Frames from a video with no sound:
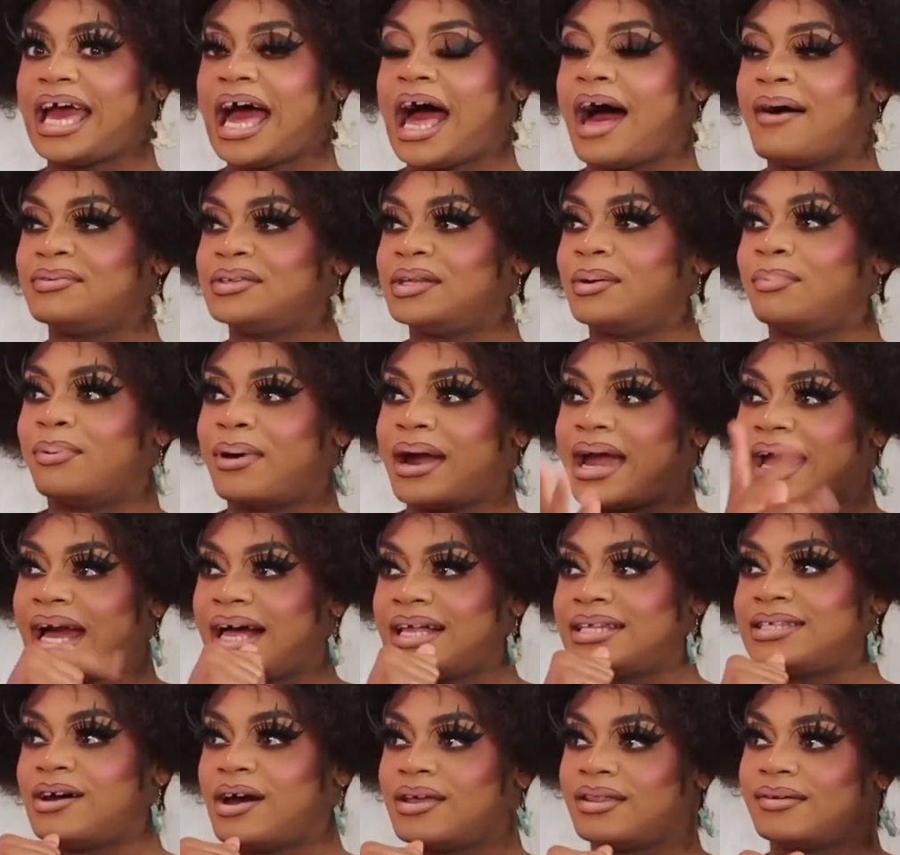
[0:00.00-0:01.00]
it. I was a
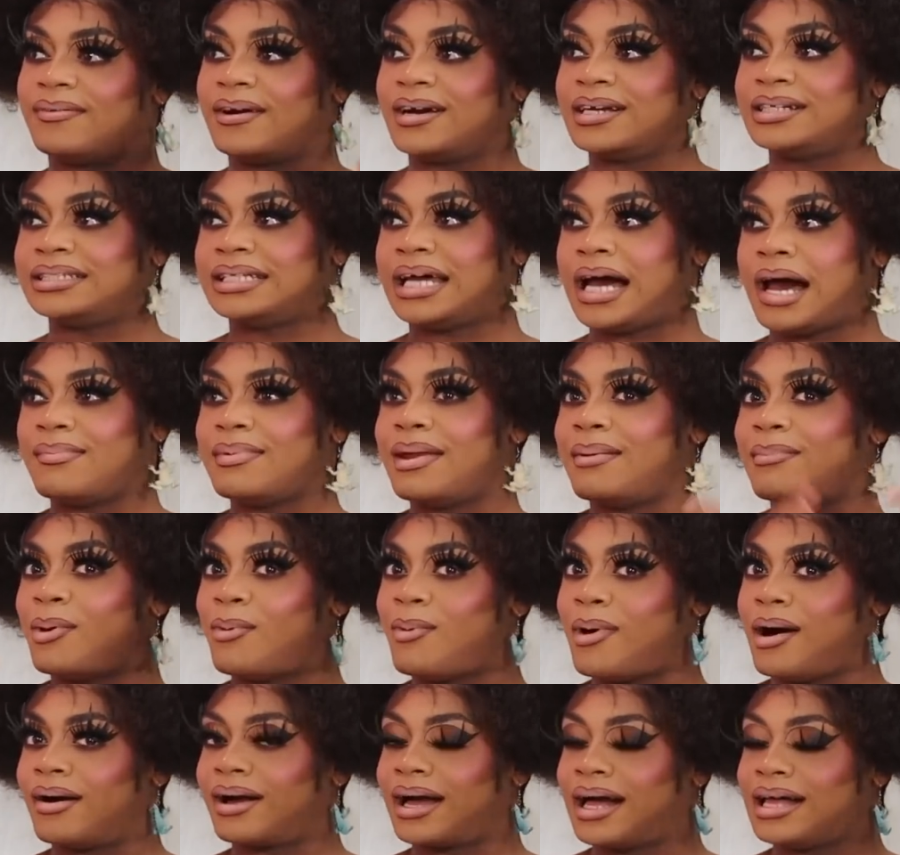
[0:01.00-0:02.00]
breakout star the first time. I'm a
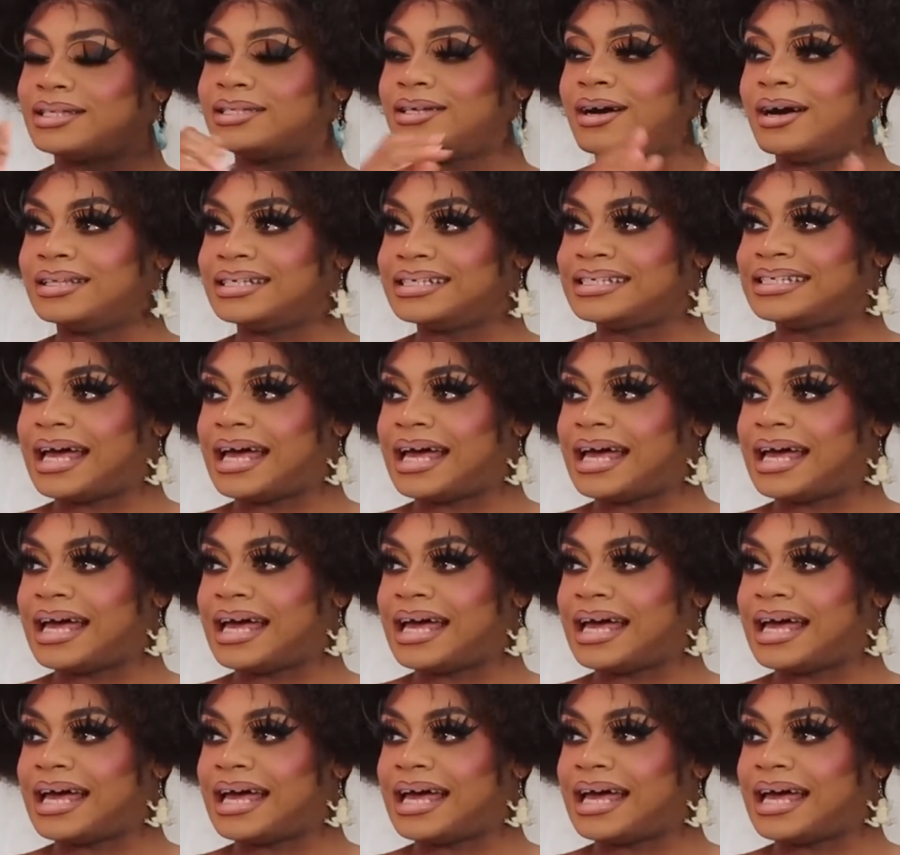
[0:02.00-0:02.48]
walkout star this